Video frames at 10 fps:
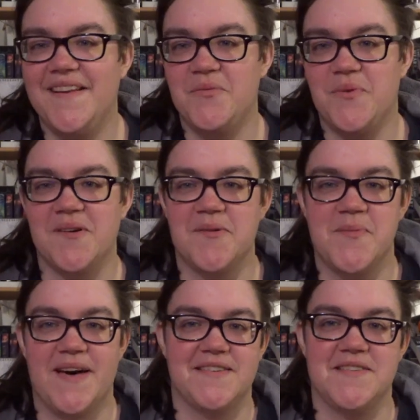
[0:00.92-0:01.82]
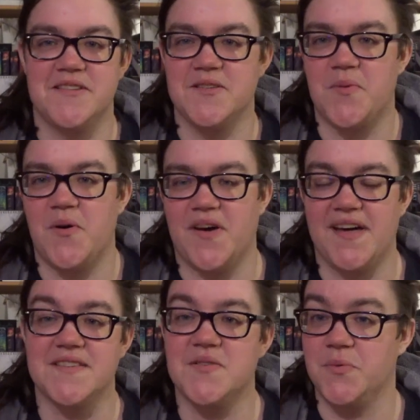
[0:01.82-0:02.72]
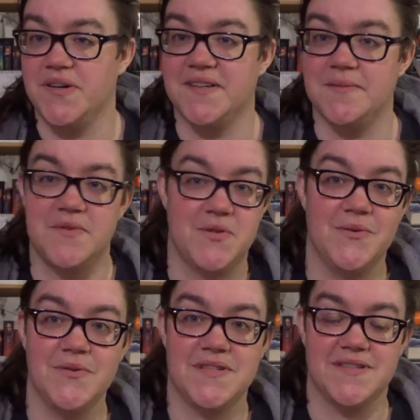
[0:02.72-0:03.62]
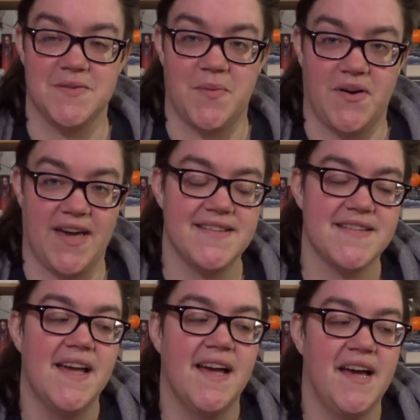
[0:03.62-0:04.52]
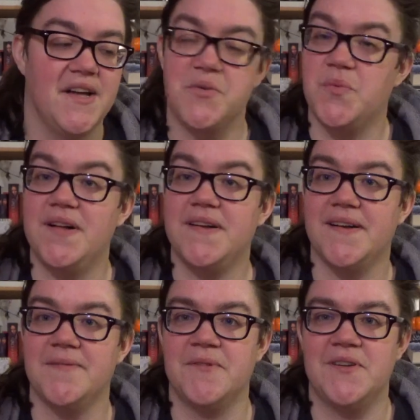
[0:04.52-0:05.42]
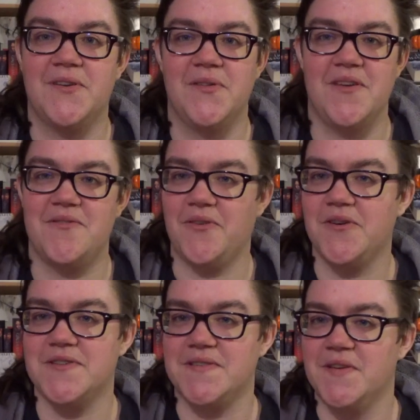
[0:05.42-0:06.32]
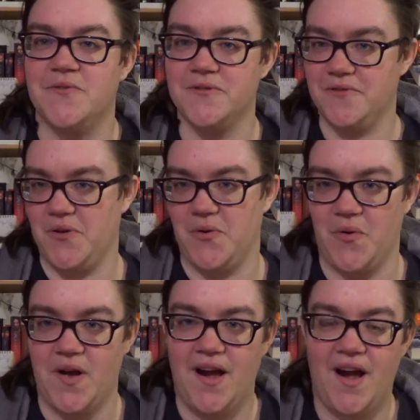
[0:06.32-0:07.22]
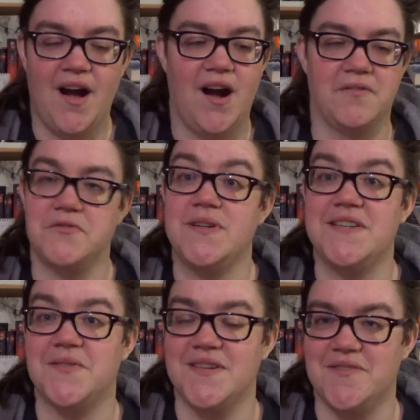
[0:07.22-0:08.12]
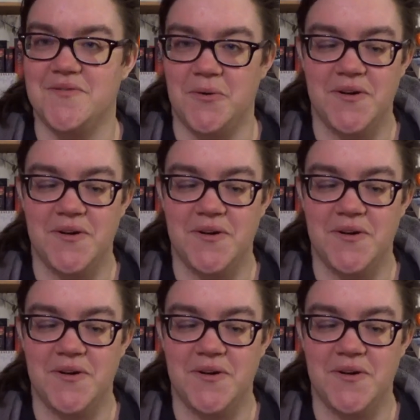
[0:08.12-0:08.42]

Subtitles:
and welcome back to Scylla's Polecats, or welcome to Scylla's Polecats, and welcome to the first review of 2024.